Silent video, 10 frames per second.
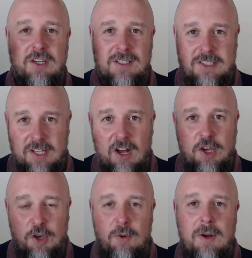start
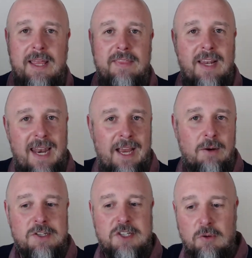Googling the
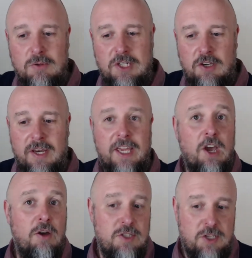language schools that you're going to
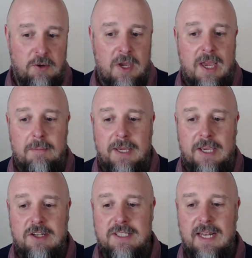go to,
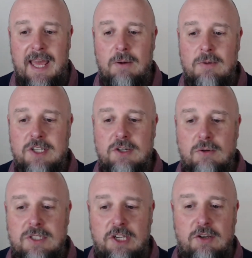because the language
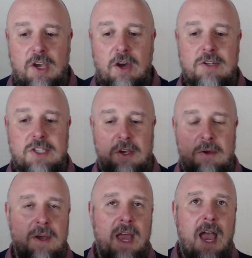schools that you go to
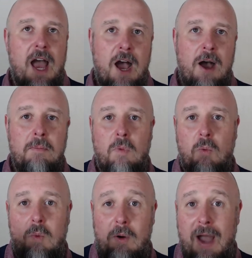
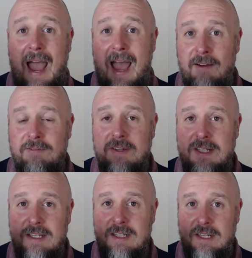will have
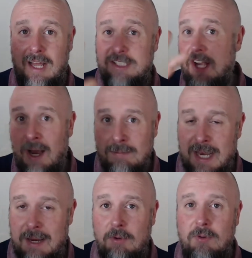a
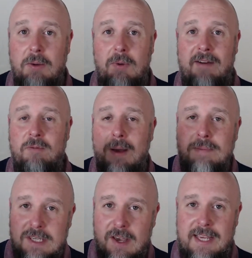timetable, they will have
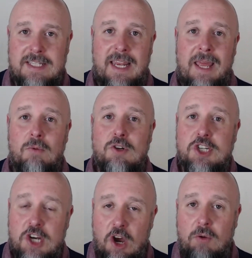websites, and they will
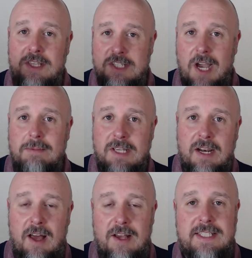show the types of
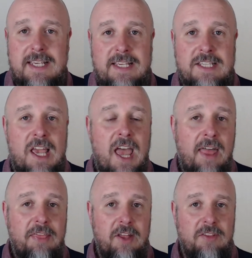classes
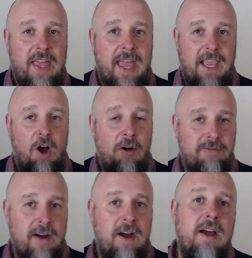that they
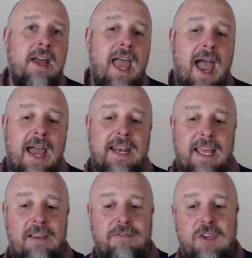offer. And
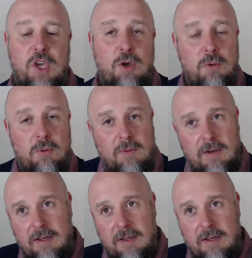if you